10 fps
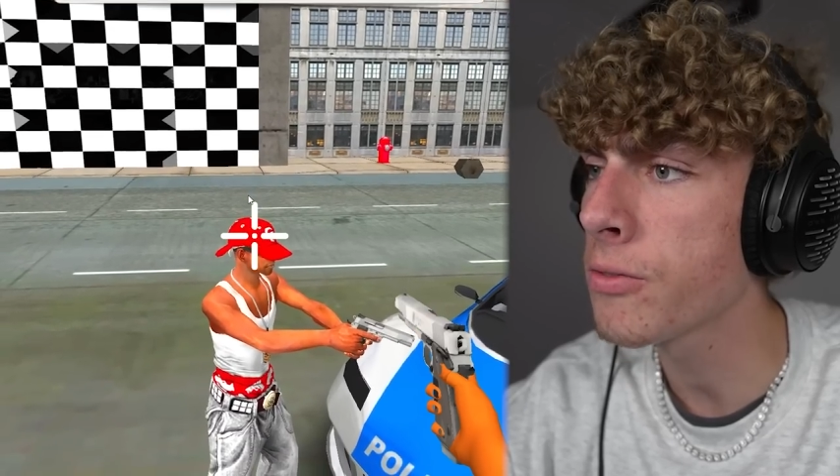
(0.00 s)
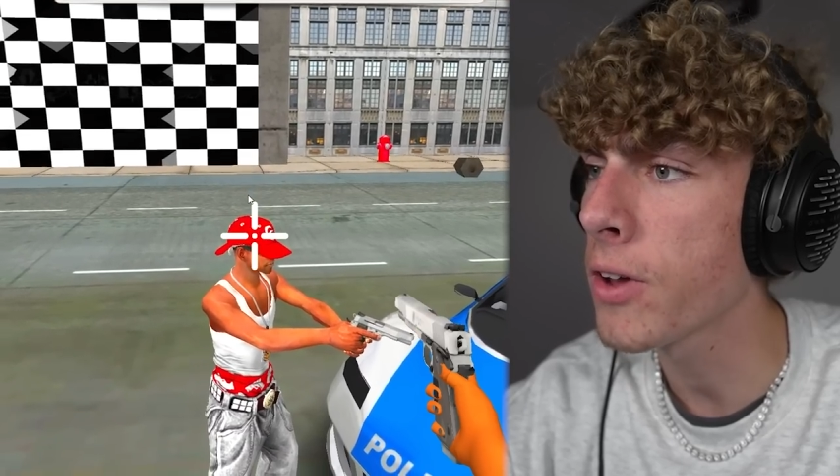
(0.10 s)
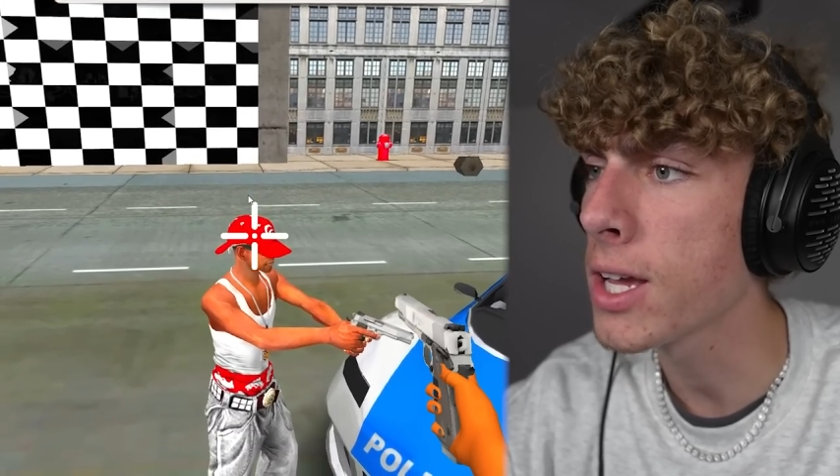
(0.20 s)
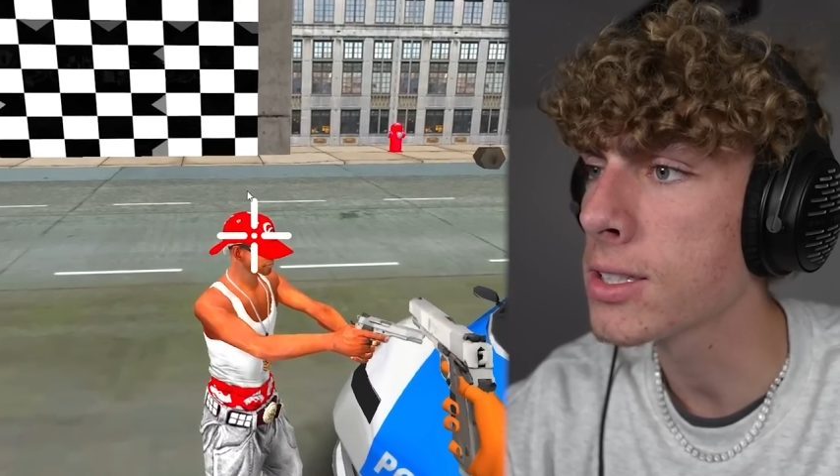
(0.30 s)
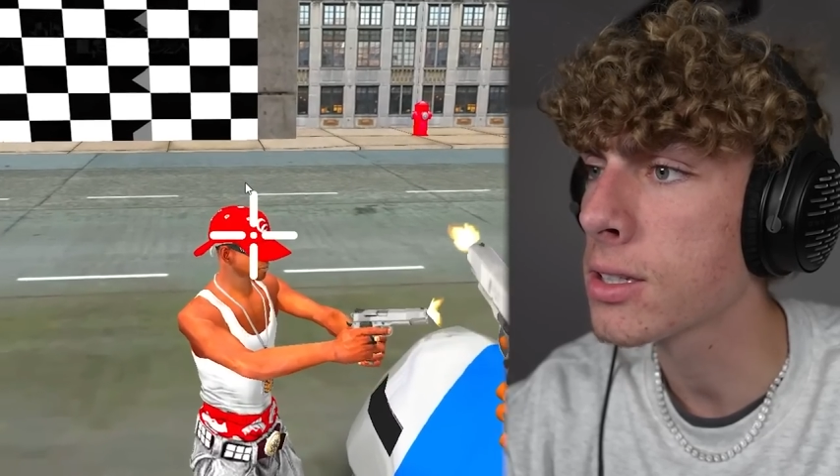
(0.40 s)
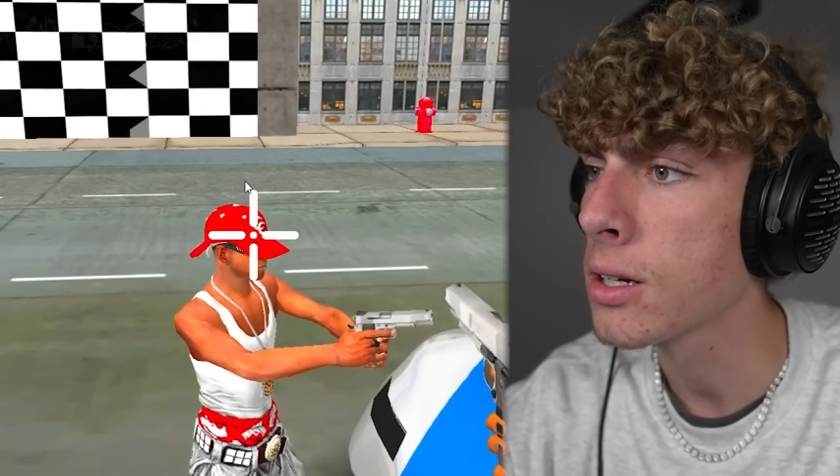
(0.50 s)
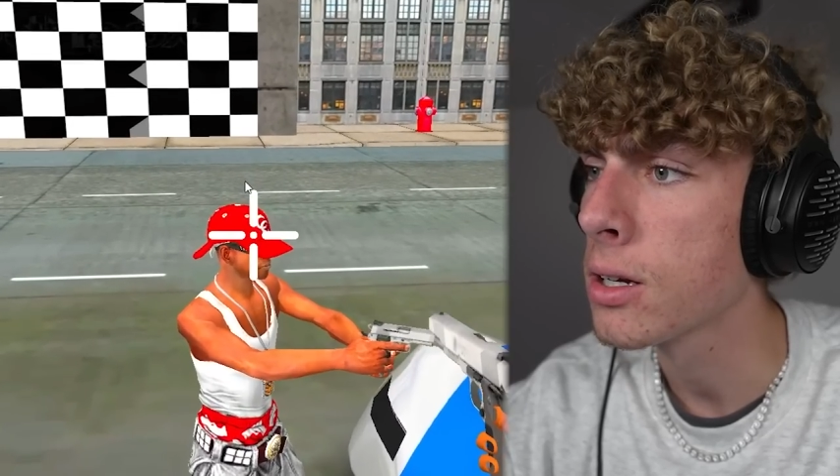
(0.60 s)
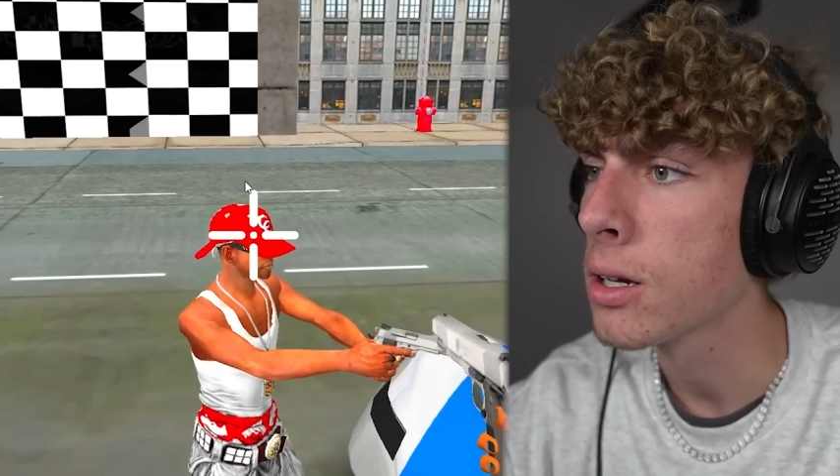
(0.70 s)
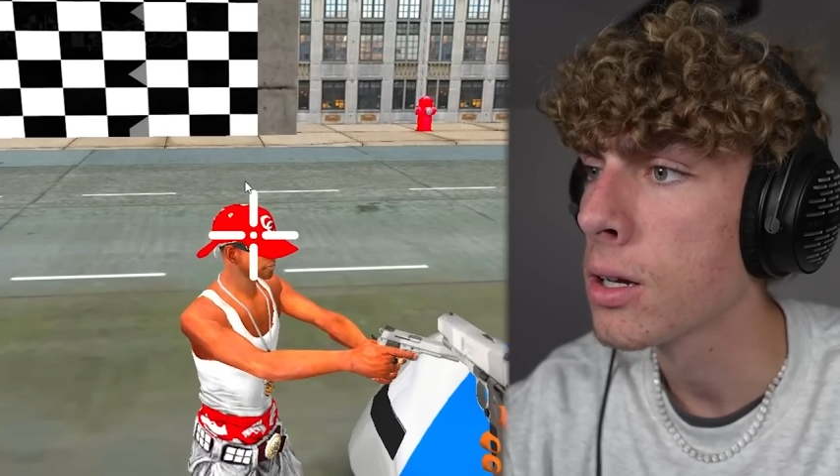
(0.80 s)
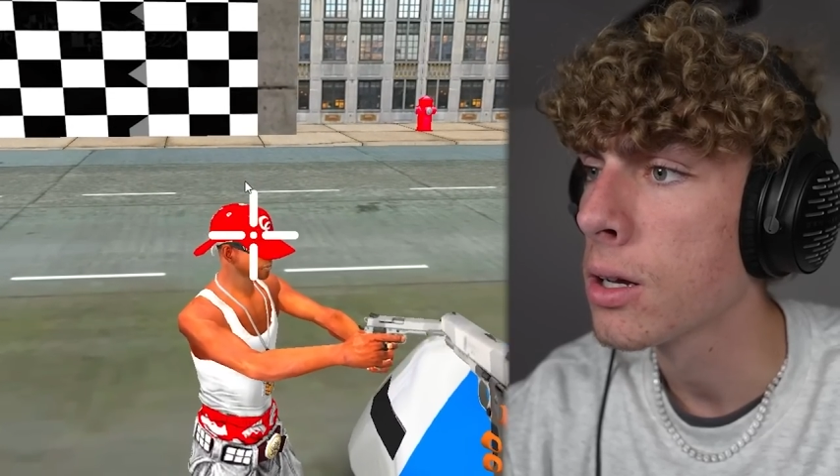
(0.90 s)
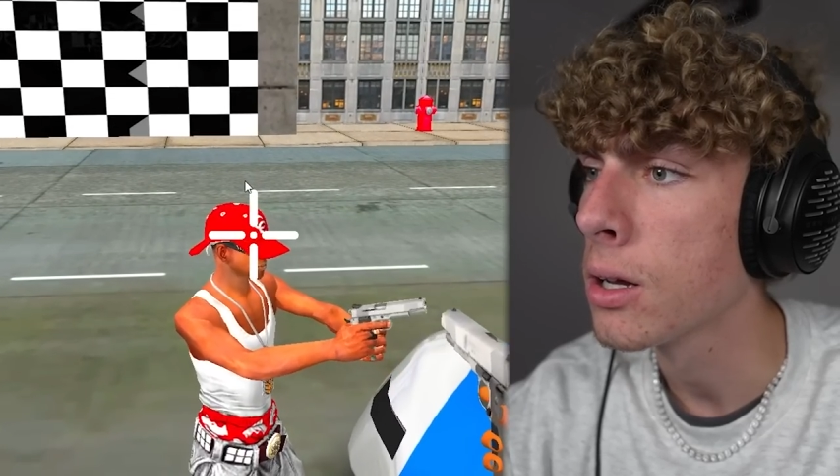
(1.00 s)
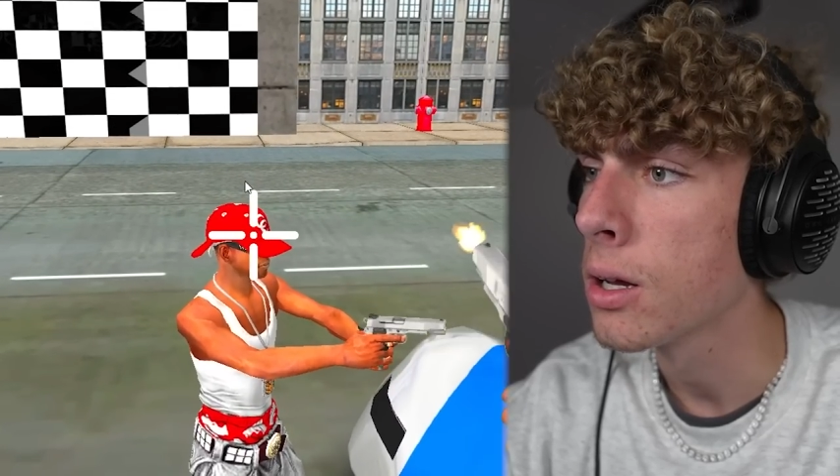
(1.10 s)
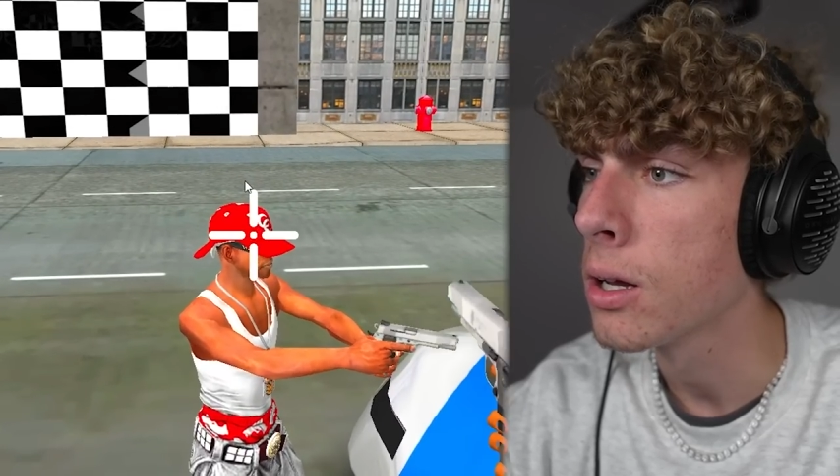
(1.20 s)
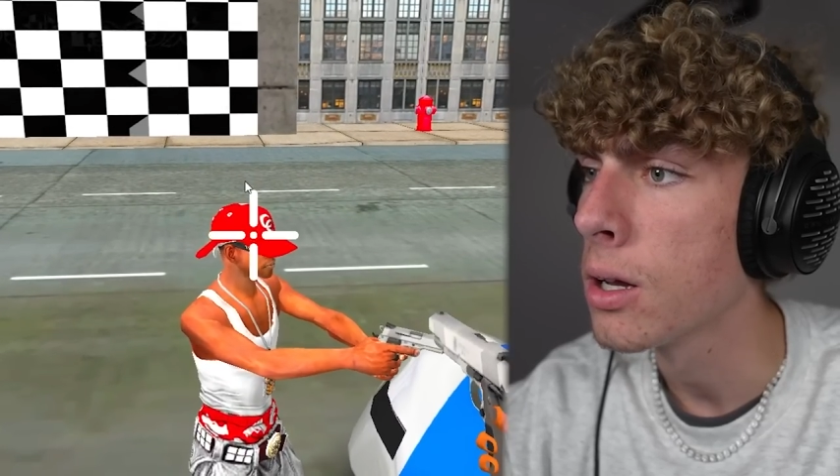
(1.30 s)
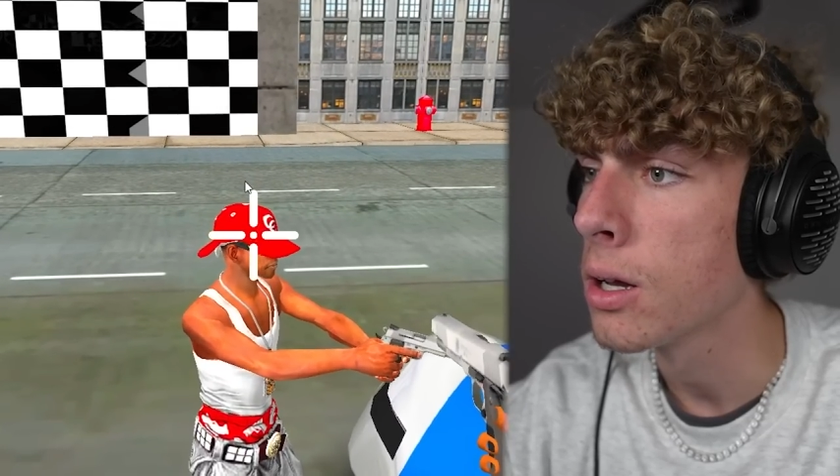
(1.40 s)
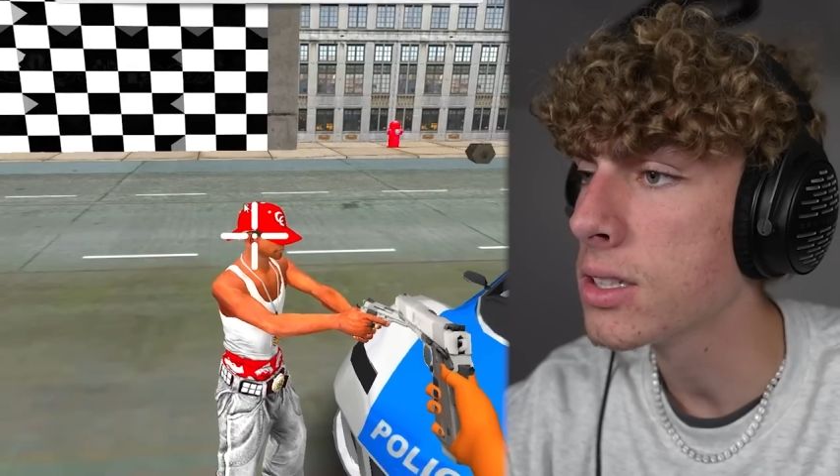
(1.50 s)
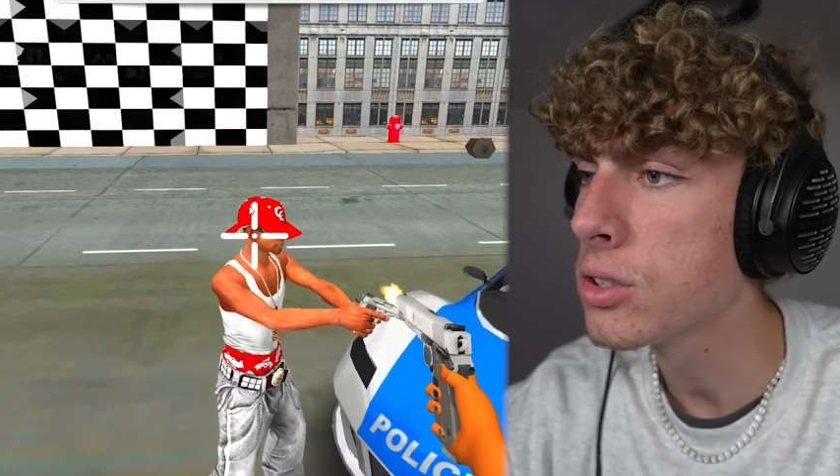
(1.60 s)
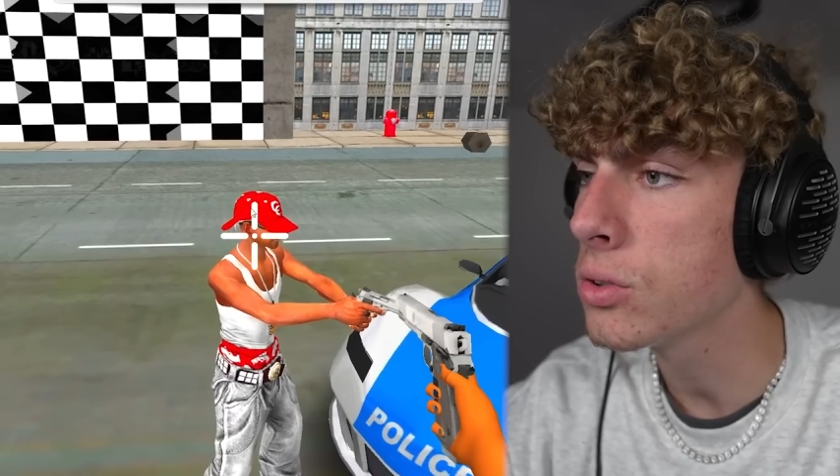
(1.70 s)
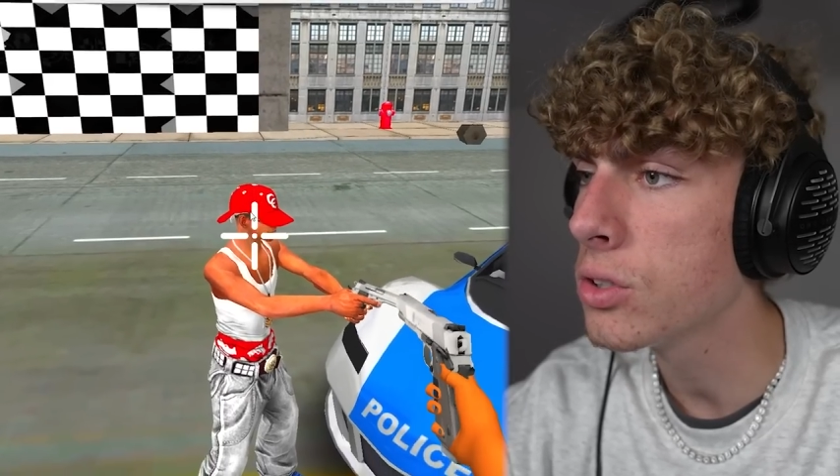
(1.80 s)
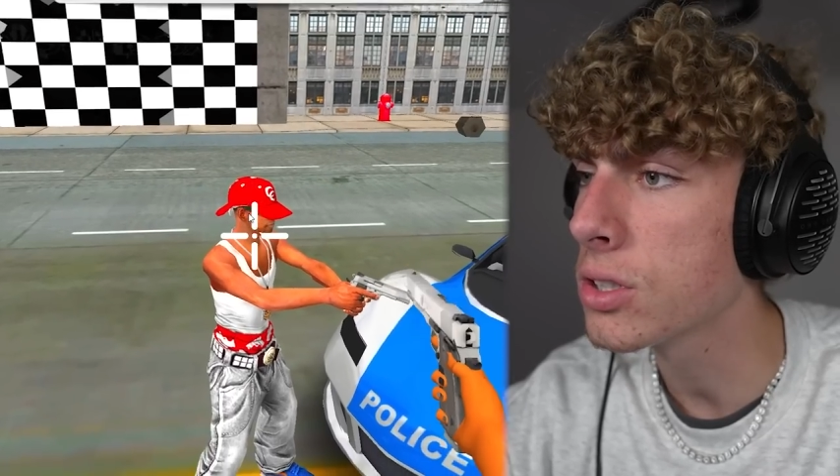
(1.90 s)
face. Is this
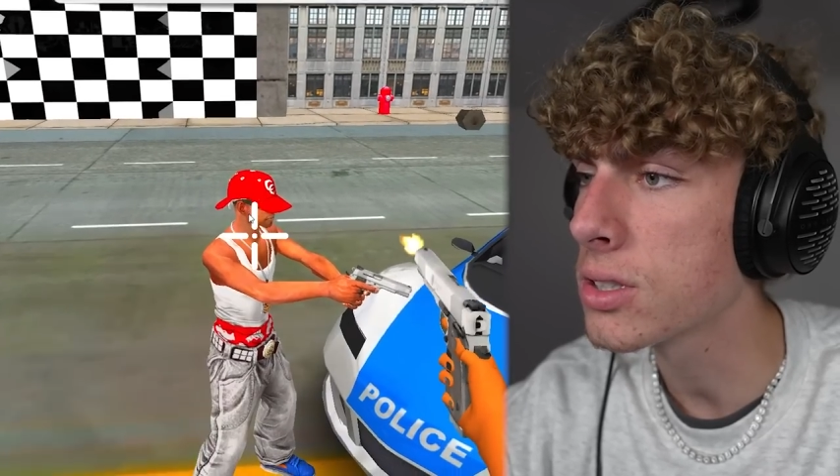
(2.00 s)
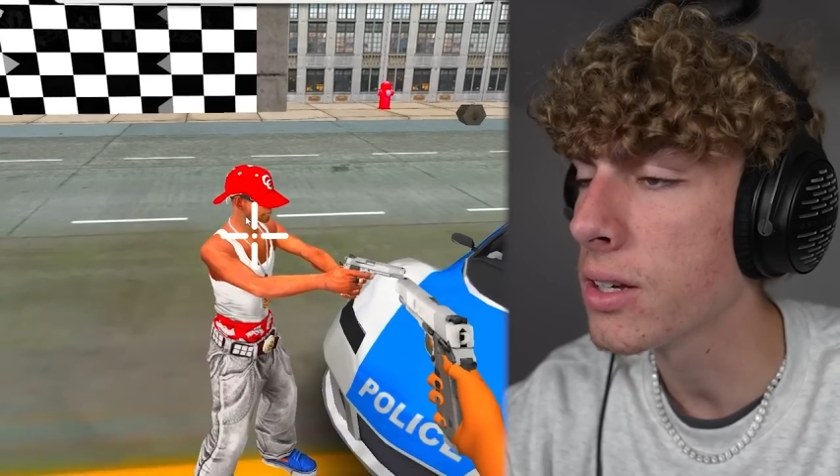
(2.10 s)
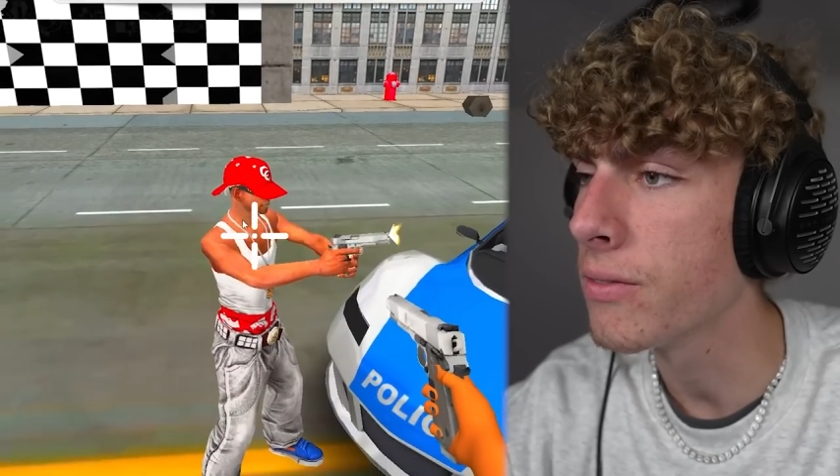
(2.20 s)
dude just